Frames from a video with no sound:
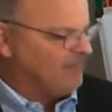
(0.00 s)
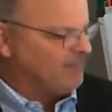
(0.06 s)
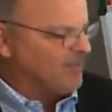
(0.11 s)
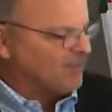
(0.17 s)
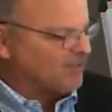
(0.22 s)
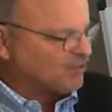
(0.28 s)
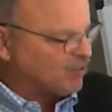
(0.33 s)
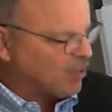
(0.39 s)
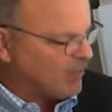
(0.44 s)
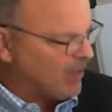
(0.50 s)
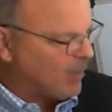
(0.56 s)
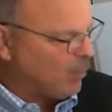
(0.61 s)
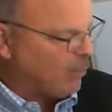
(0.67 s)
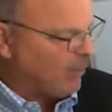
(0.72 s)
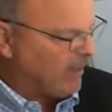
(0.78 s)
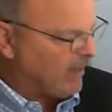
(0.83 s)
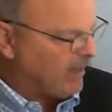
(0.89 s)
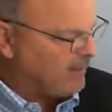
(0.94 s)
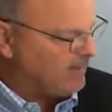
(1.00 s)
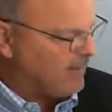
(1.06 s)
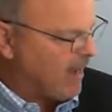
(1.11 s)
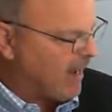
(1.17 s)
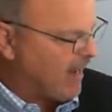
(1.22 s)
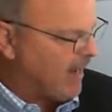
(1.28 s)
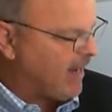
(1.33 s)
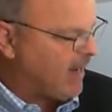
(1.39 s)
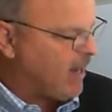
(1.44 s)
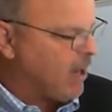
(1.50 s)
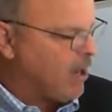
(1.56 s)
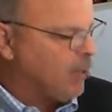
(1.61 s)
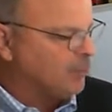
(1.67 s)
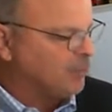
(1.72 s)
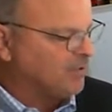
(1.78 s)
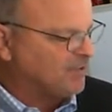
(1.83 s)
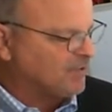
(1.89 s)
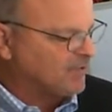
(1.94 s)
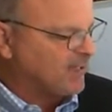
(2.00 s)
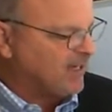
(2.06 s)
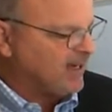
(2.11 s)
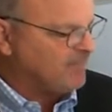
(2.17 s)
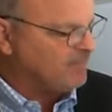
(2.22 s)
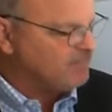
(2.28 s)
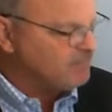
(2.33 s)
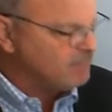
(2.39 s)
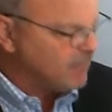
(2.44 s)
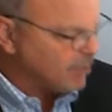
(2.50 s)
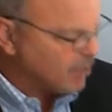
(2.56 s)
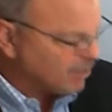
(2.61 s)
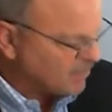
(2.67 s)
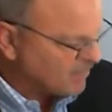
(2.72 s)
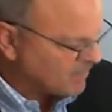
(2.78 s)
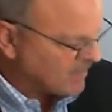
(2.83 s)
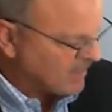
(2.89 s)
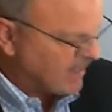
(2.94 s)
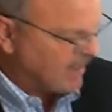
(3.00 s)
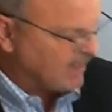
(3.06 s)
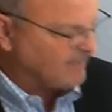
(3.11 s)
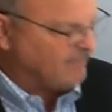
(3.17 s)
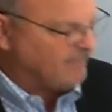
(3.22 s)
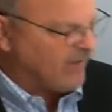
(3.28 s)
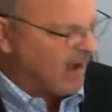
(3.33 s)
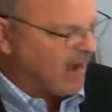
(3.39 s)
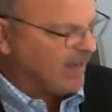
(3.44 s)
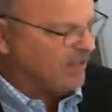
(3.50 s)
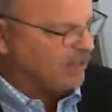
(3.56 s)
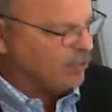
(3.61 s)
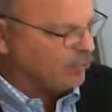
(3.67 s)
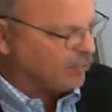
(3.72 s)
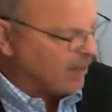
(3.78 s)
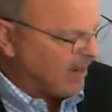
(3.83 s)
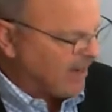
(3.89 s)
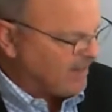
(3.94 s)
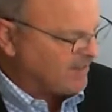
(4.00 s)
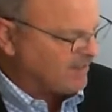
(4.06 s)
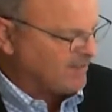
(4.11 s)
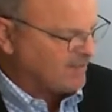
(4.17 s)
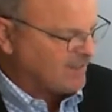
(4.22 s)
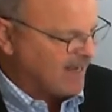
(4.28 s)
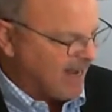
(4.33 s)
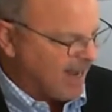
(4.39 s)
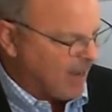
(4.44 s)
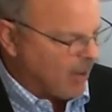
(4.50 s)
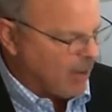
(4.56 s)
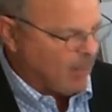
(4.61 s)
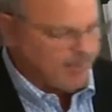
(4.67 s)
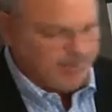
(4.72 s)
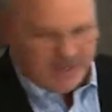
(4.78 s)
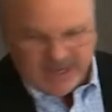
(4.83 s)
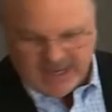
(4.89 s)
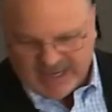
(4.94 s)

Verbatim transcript: so that we may receive mercy and find grace to help